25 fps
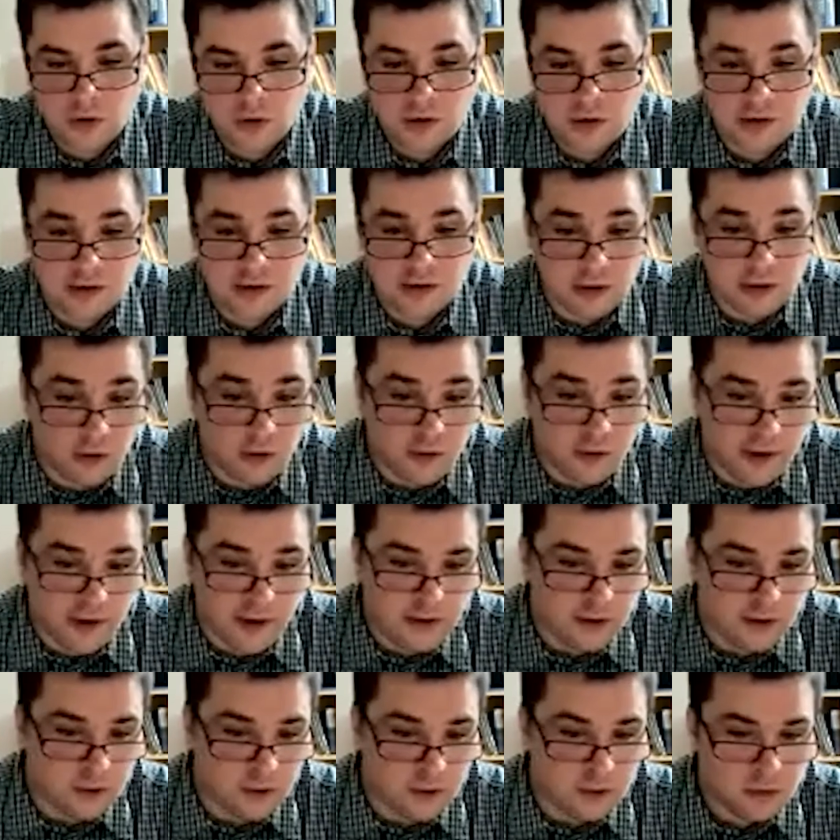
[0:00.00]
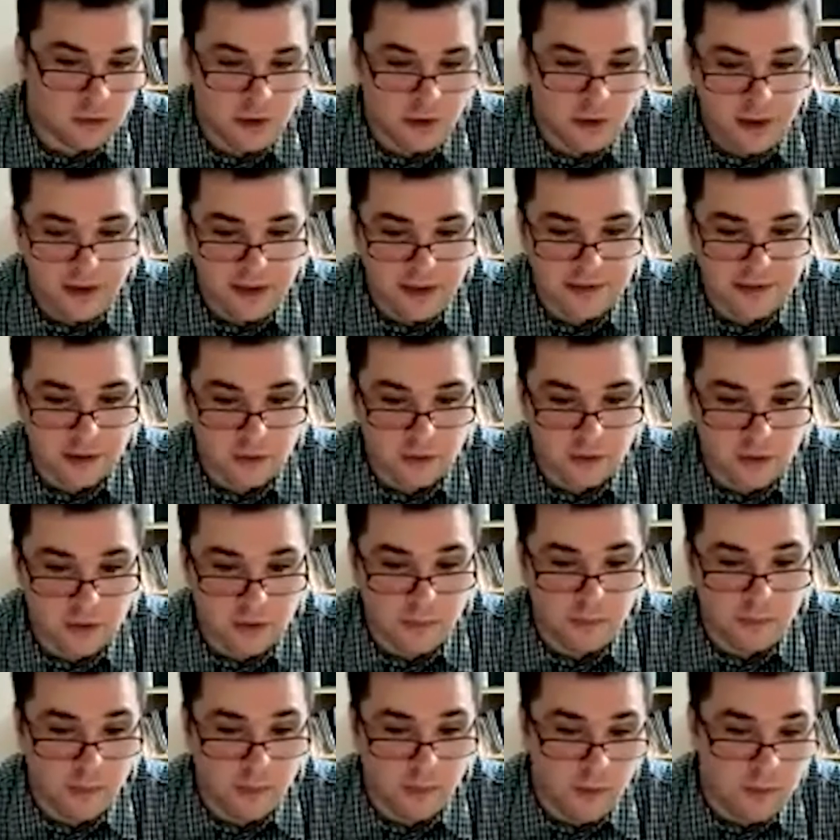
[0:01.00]
try to execute a
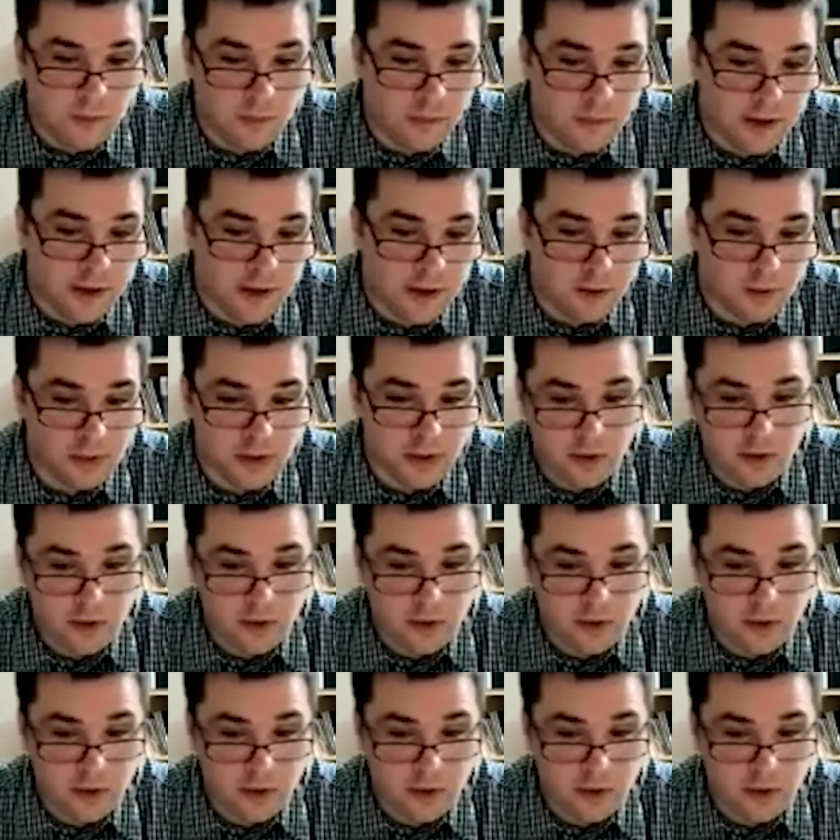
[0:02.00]
pawn break on the